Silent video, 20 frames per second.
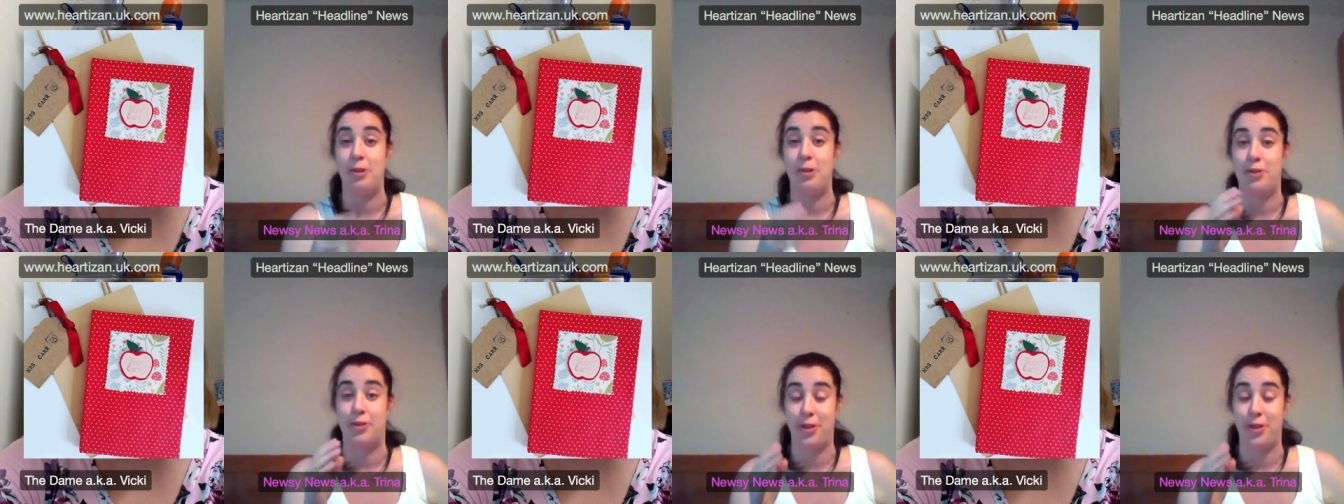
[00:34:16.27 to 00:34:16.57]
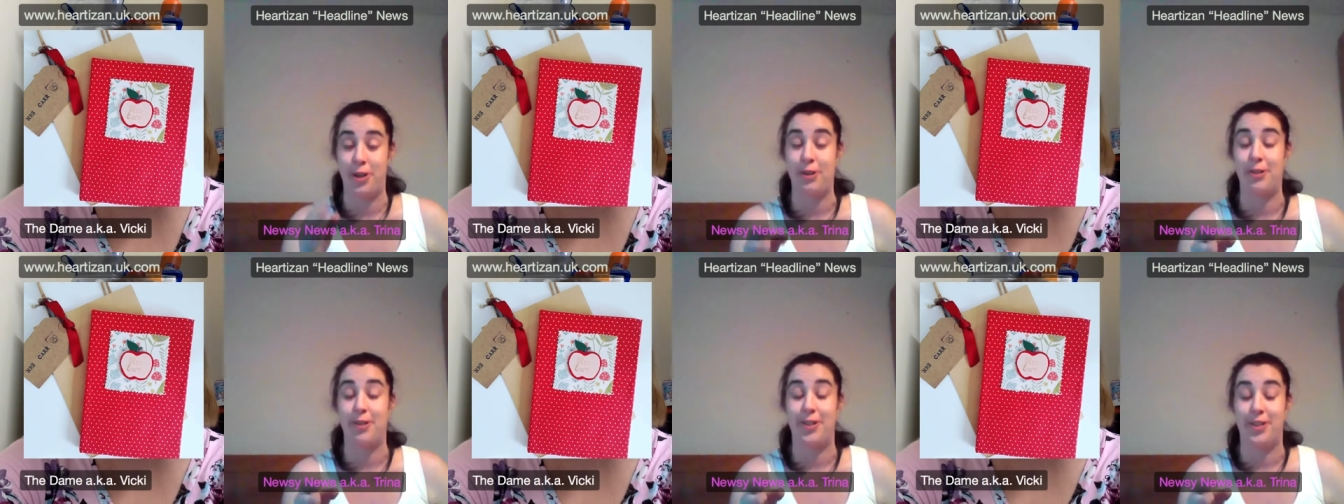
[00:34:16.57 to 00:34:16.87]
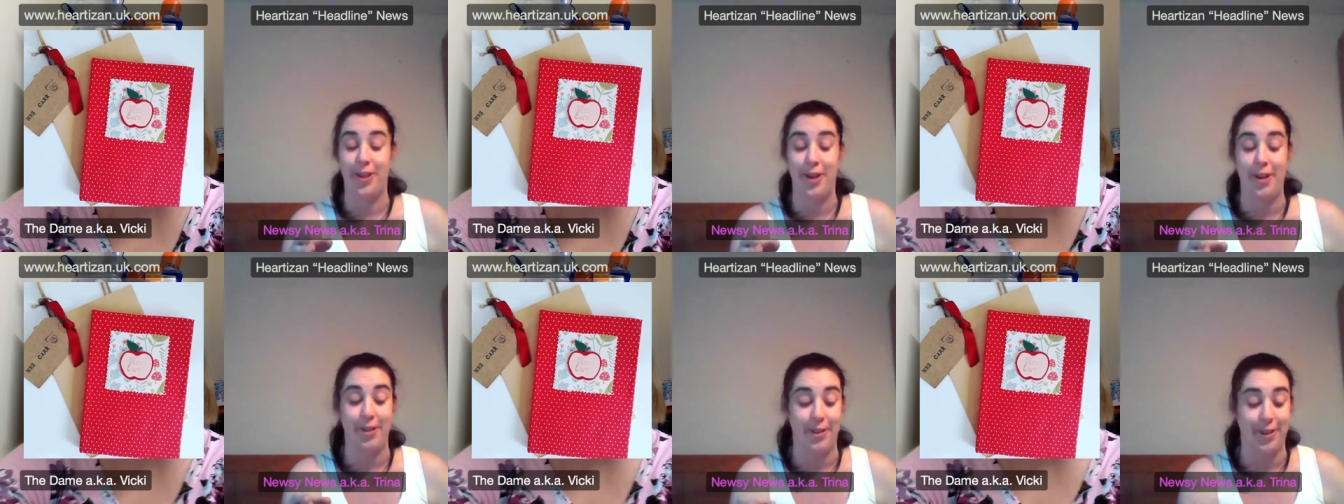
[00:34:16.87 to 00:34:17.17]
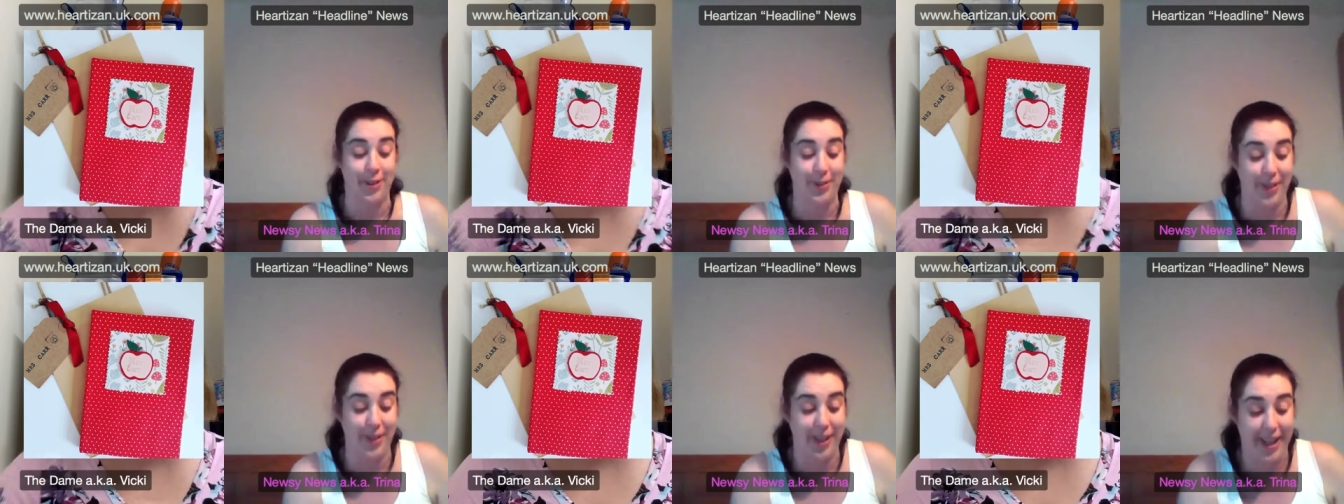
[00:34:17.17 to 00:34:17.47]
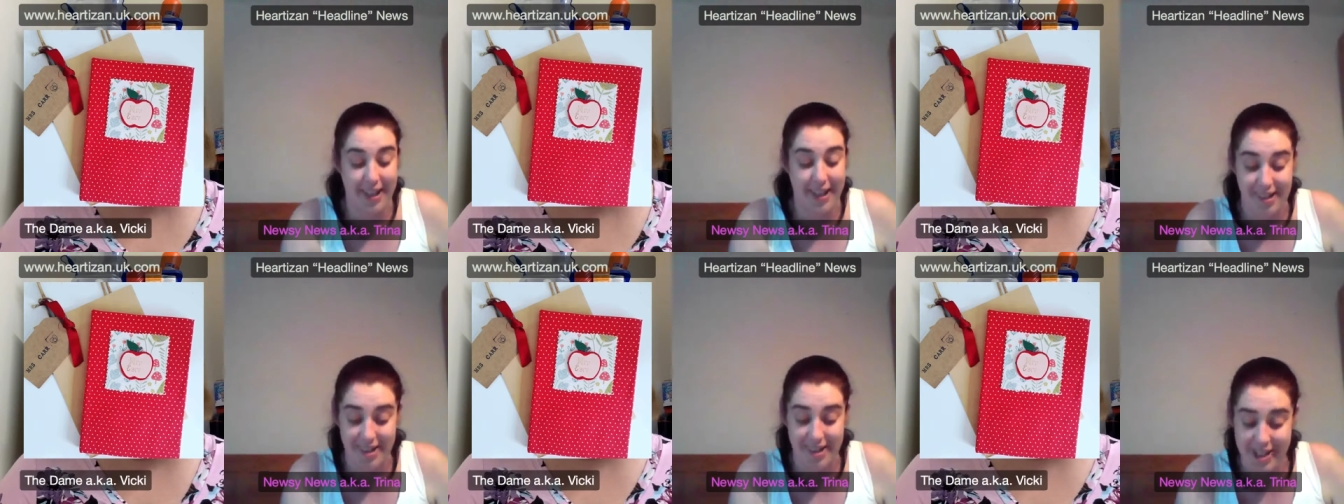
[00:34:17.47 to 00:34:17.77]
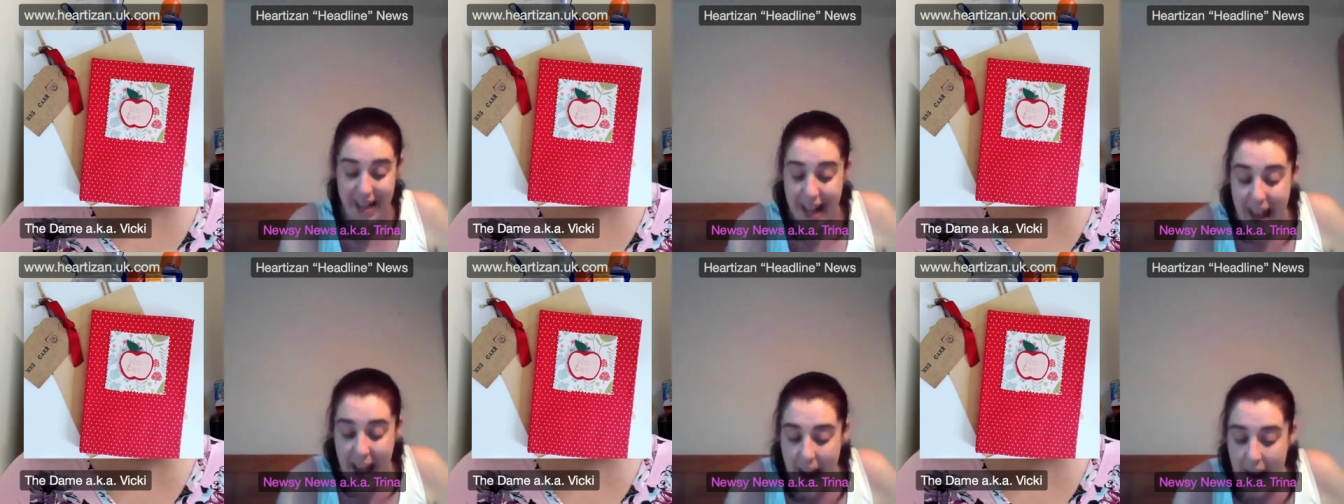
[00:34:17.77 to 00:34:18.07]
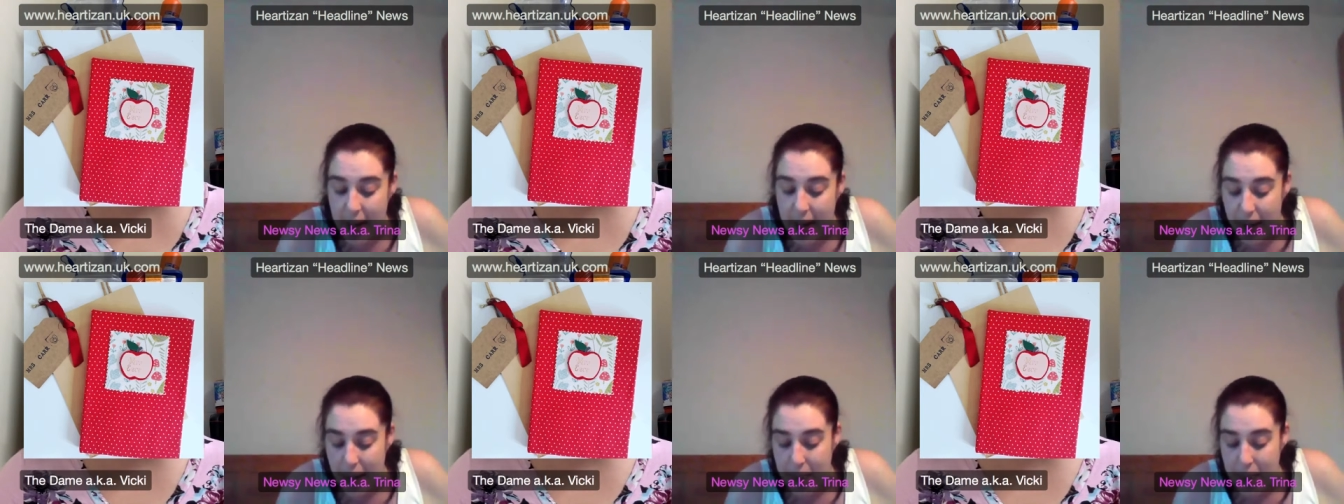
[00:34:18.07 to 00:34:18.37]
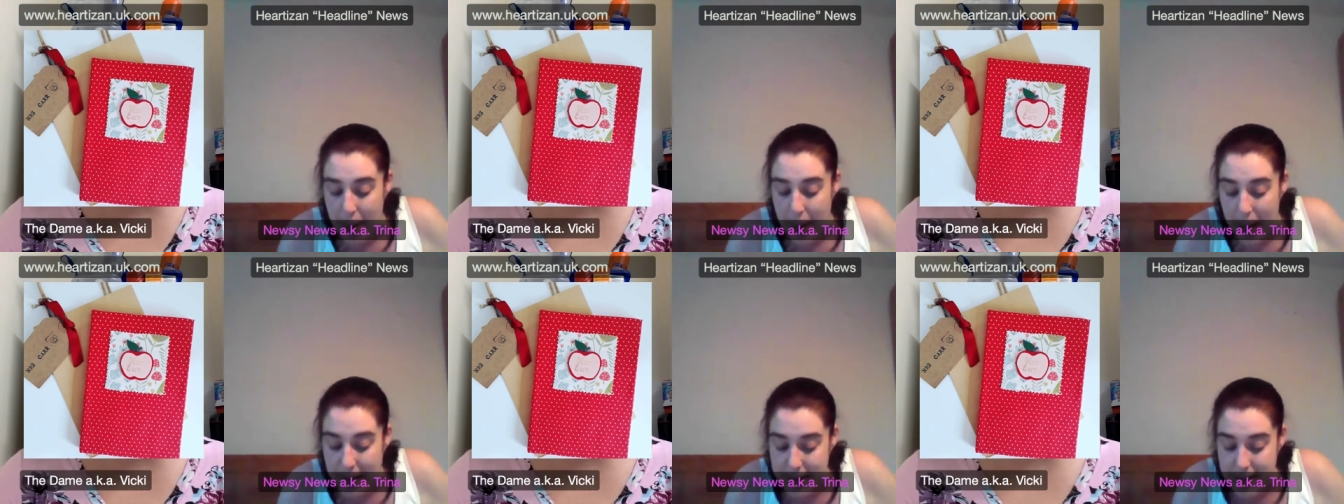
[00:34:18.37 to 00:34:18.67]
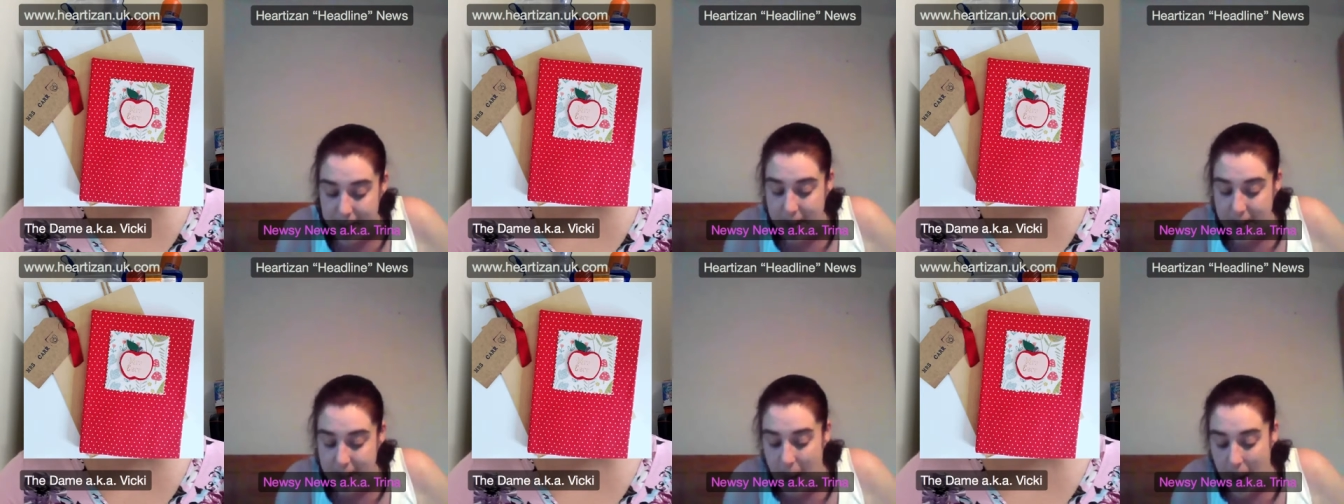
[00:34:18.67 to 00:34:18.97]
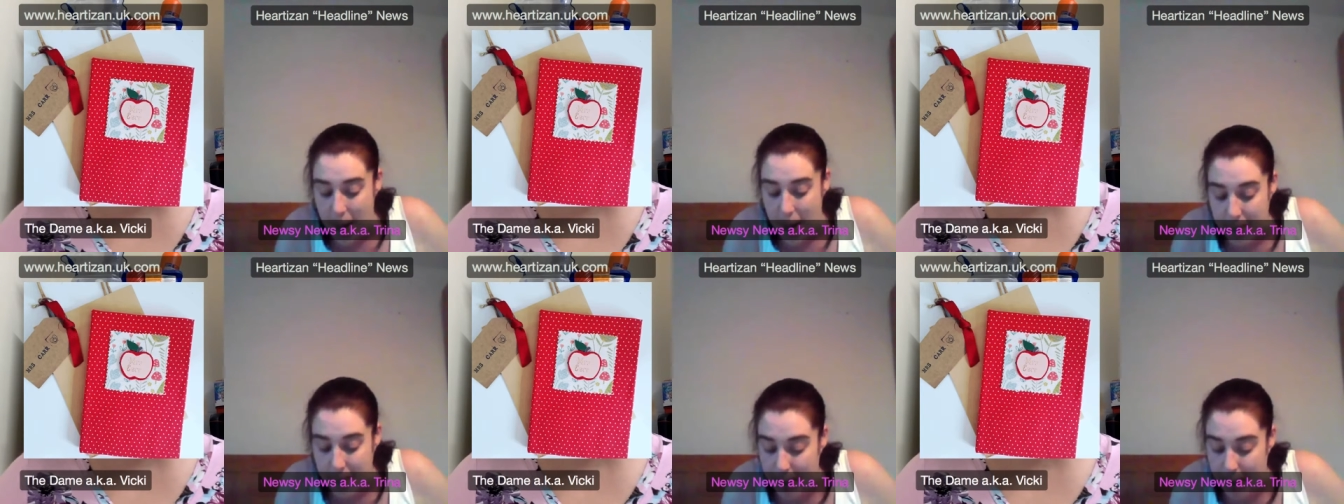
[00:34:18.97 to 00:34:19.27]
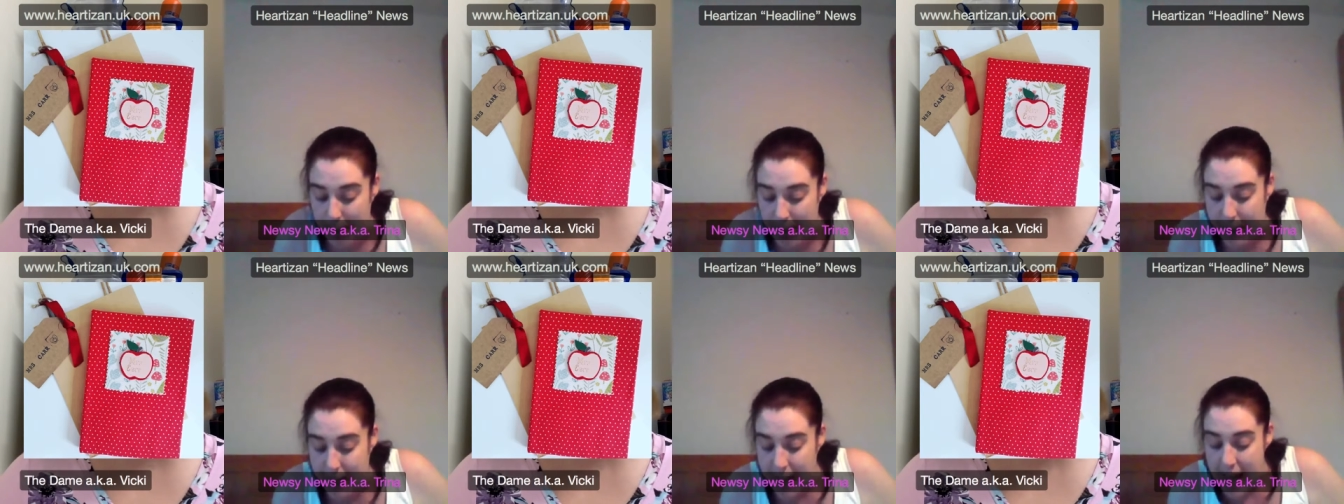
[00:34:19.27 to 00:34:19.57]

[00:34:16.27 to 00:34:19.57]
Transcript: as soon as news is finished. Anyway, back to the notebook.